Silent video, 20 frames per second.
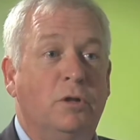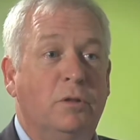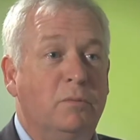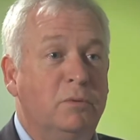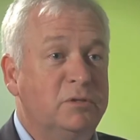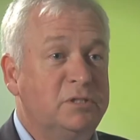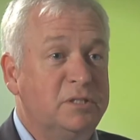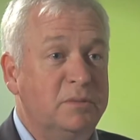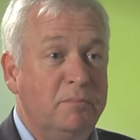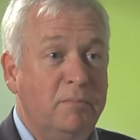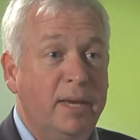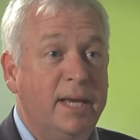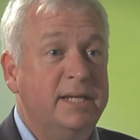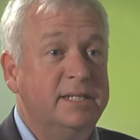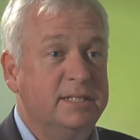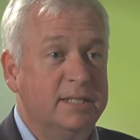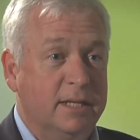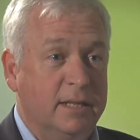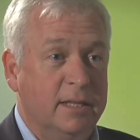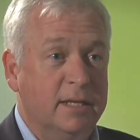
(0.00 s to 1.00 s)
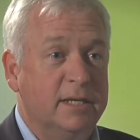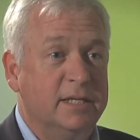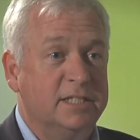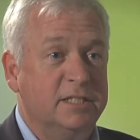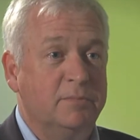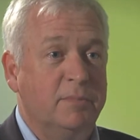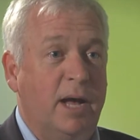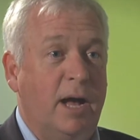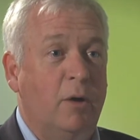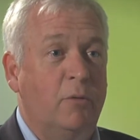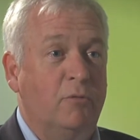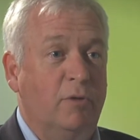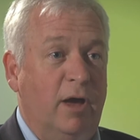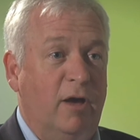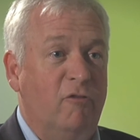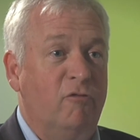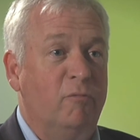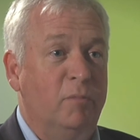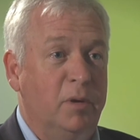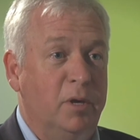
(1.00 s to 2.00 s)
of the most amazing things about
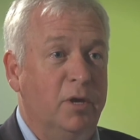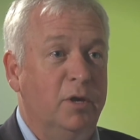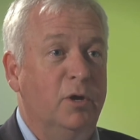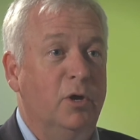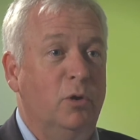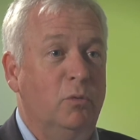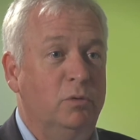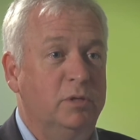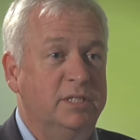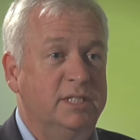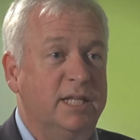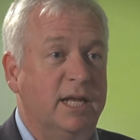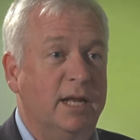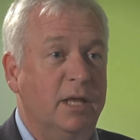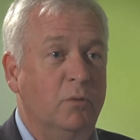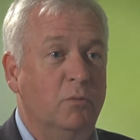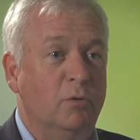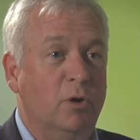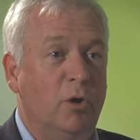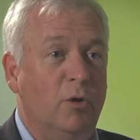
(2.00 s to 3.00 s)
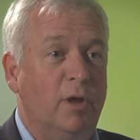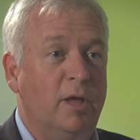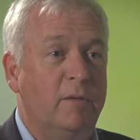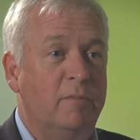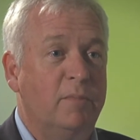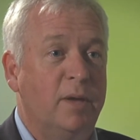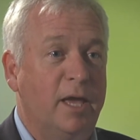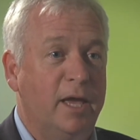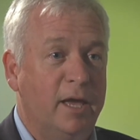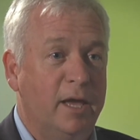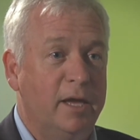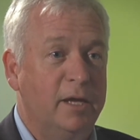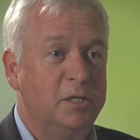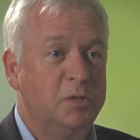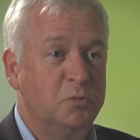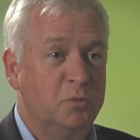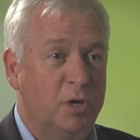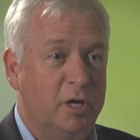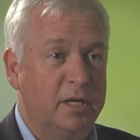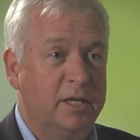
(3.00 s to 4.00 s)
Ralph McGill was that he wrote a page
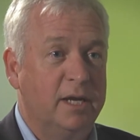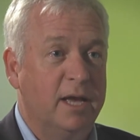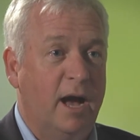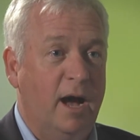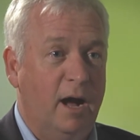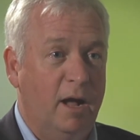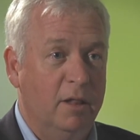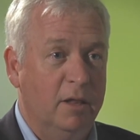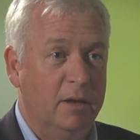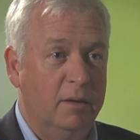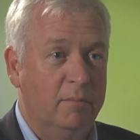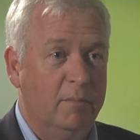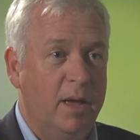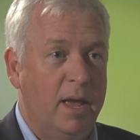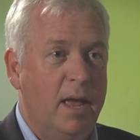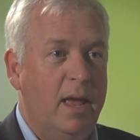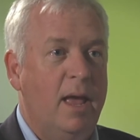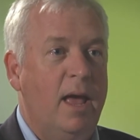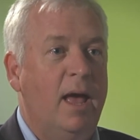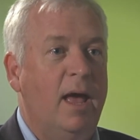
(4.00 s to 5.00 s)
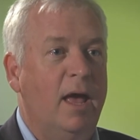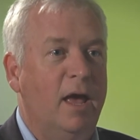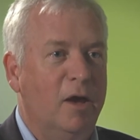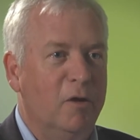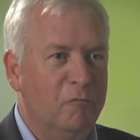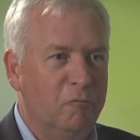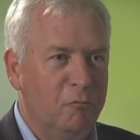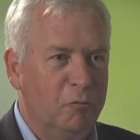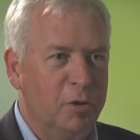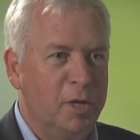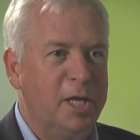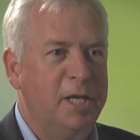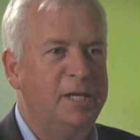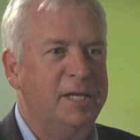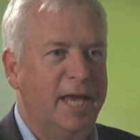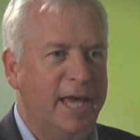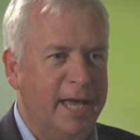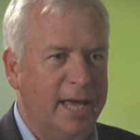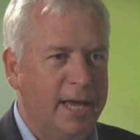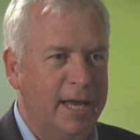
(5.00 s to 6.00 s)
one column every
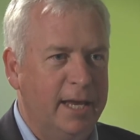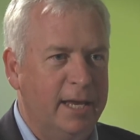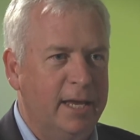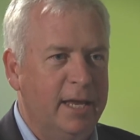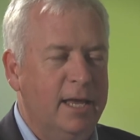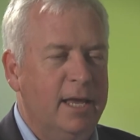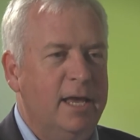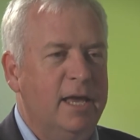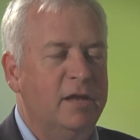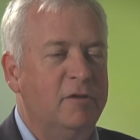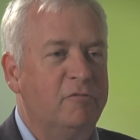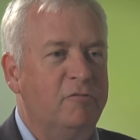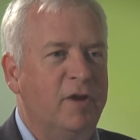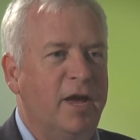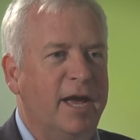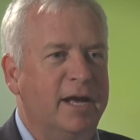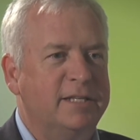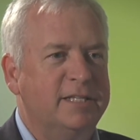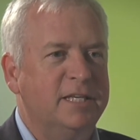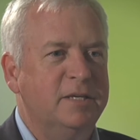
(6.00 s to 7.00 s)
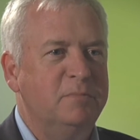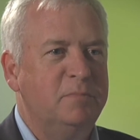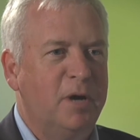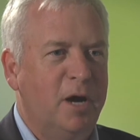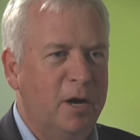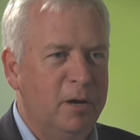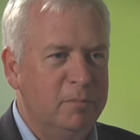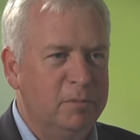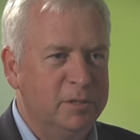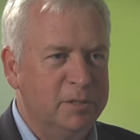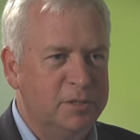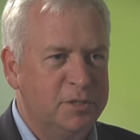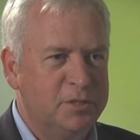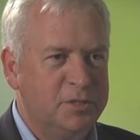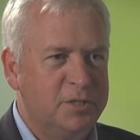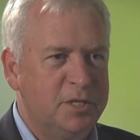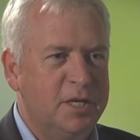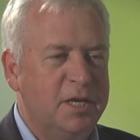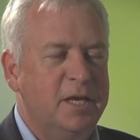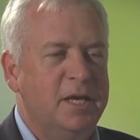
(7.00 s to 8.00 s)
day. In fact, he
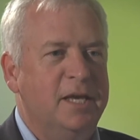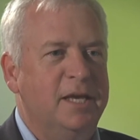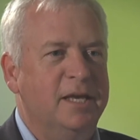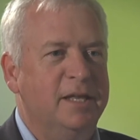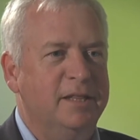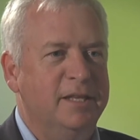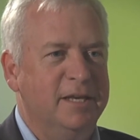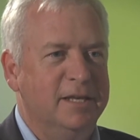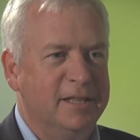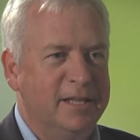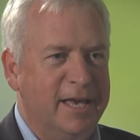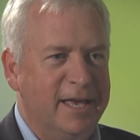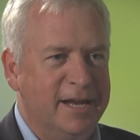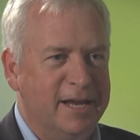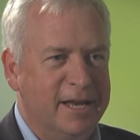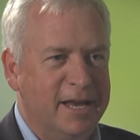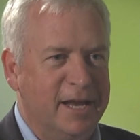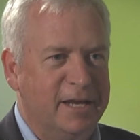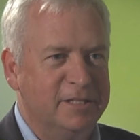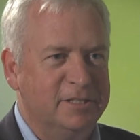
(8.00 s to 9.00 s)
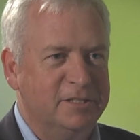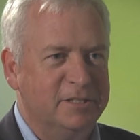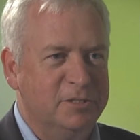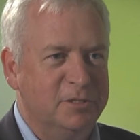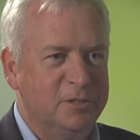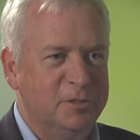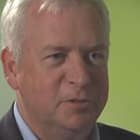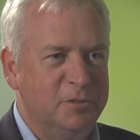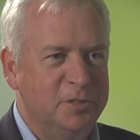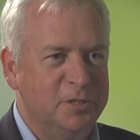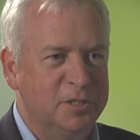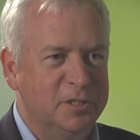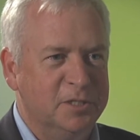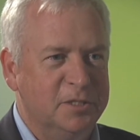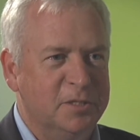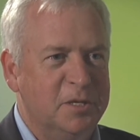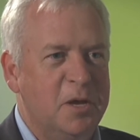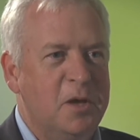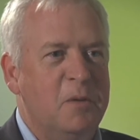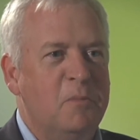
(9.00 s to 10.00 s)
published in the Atlanta Constitution
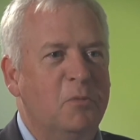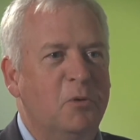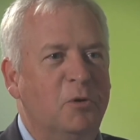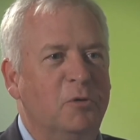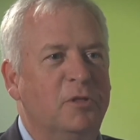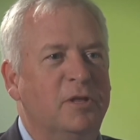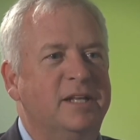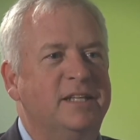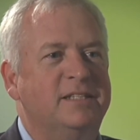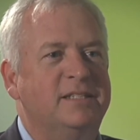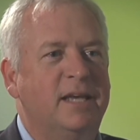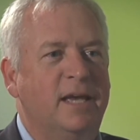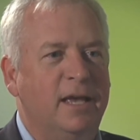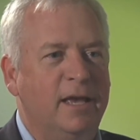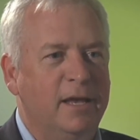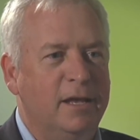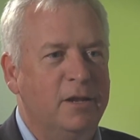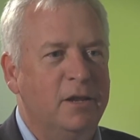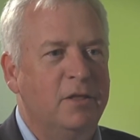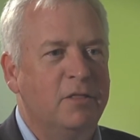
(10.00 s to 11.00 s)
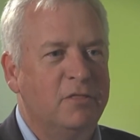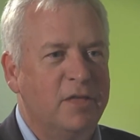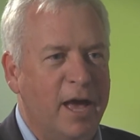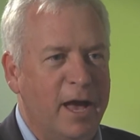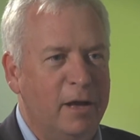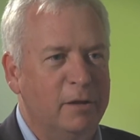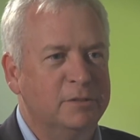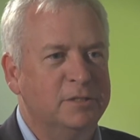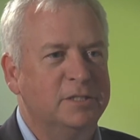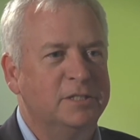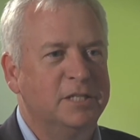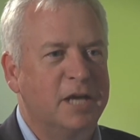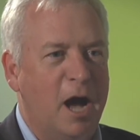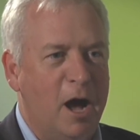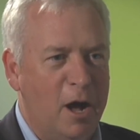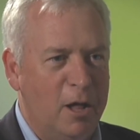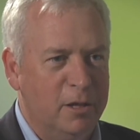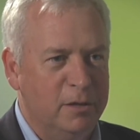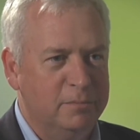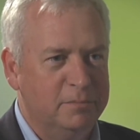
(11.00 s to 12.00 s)
more than 10,000
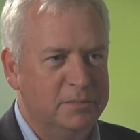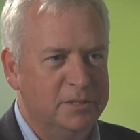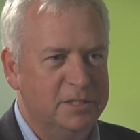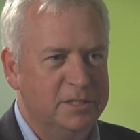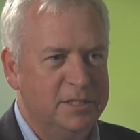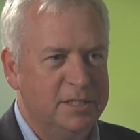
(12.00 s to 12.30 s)
columns.